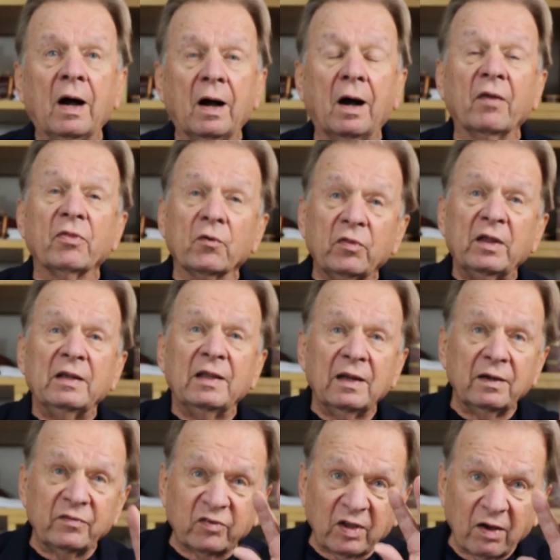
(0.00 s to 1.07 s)
other than
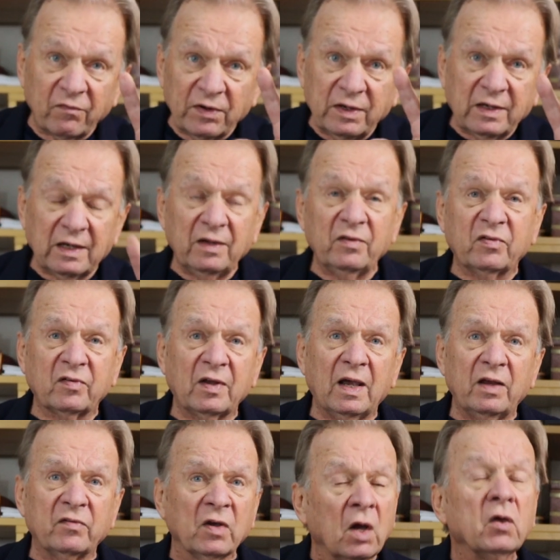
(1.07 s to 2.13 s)
in 17
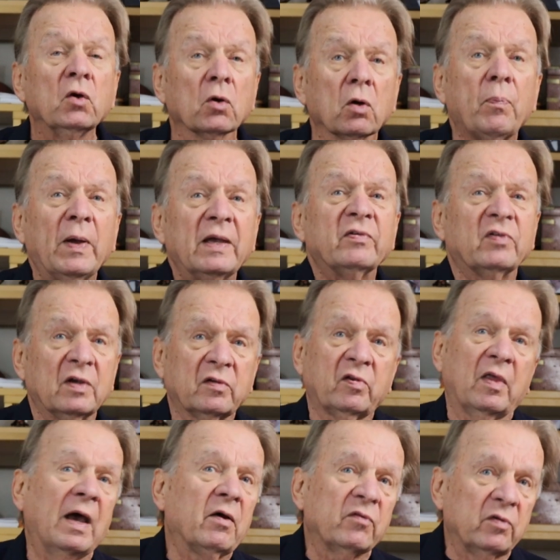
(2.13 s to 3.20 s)
states, you're going to pay
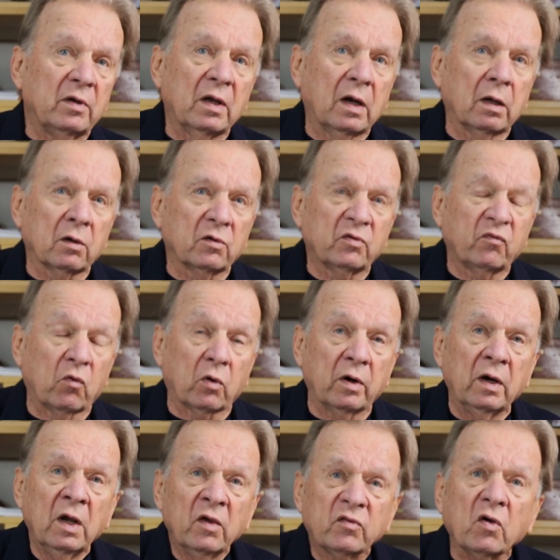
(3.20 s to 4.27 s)
$6,000 for
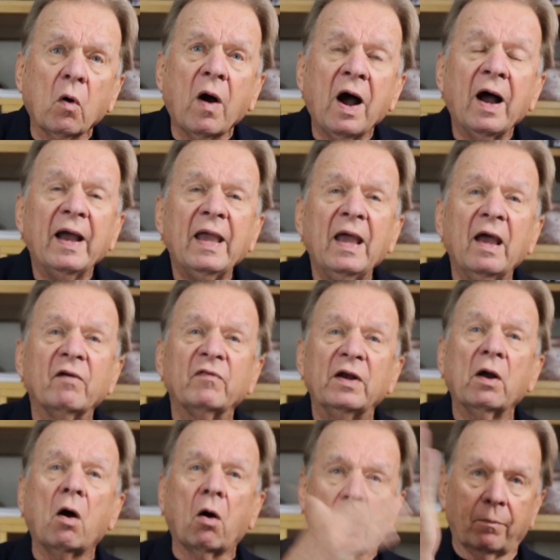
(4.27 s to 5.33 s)
it. So I have
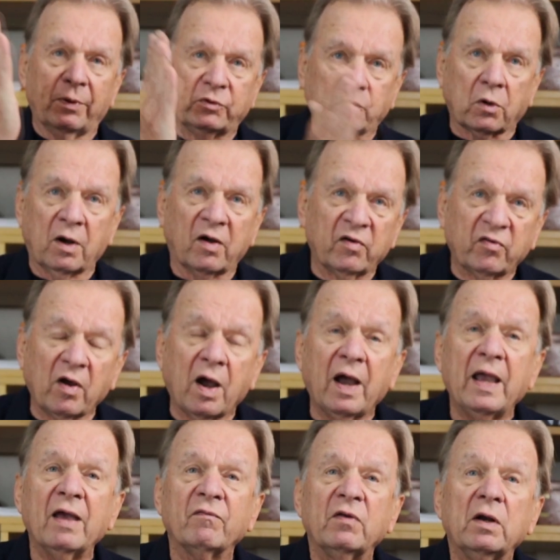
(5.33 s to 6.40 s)
an arbitrage.
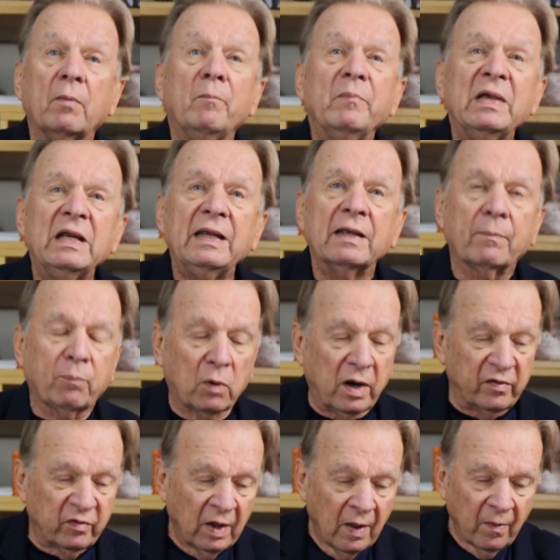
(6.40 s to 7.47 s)
I have an immediate
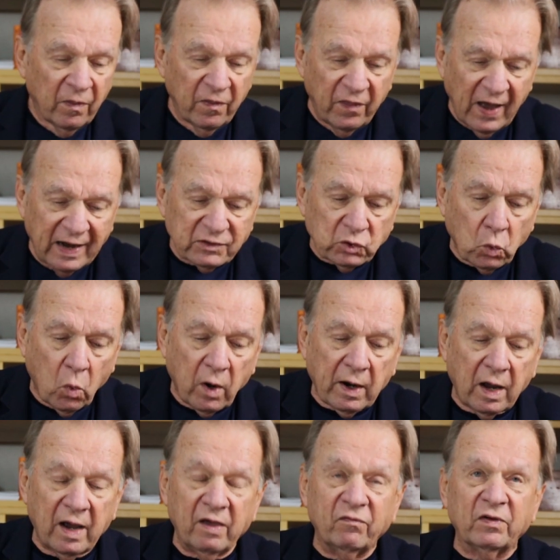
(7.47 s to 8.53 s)
price. That's what
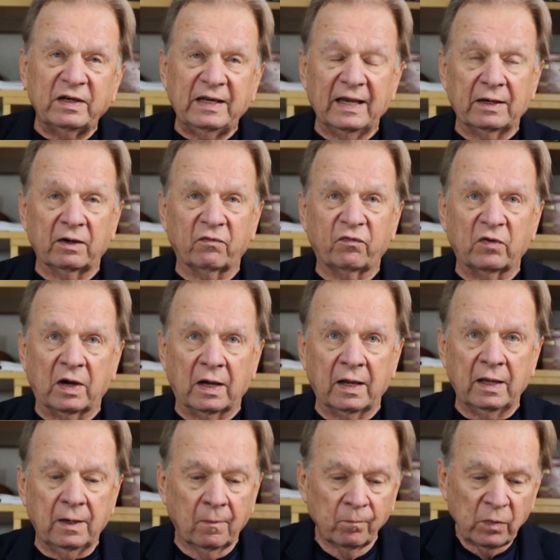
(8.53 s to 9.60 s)
I've
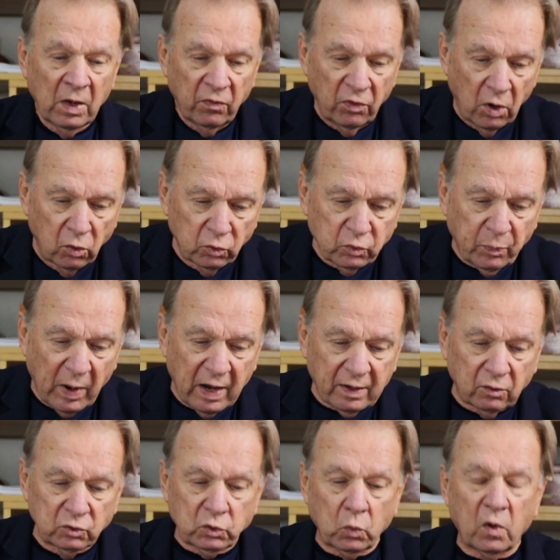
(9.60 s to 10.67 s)
identified. Those
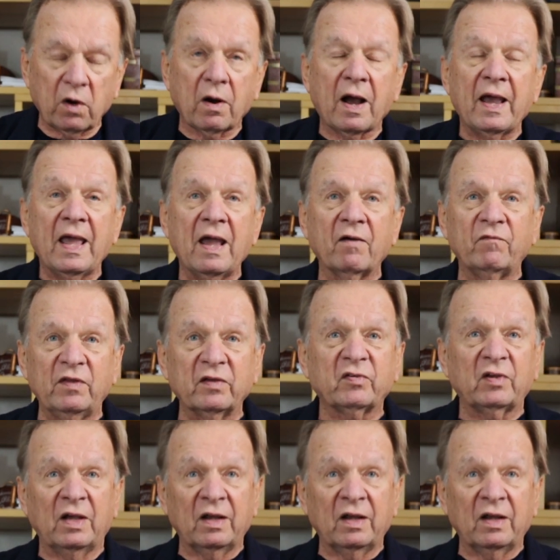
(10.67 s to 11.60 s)
bottles where I have this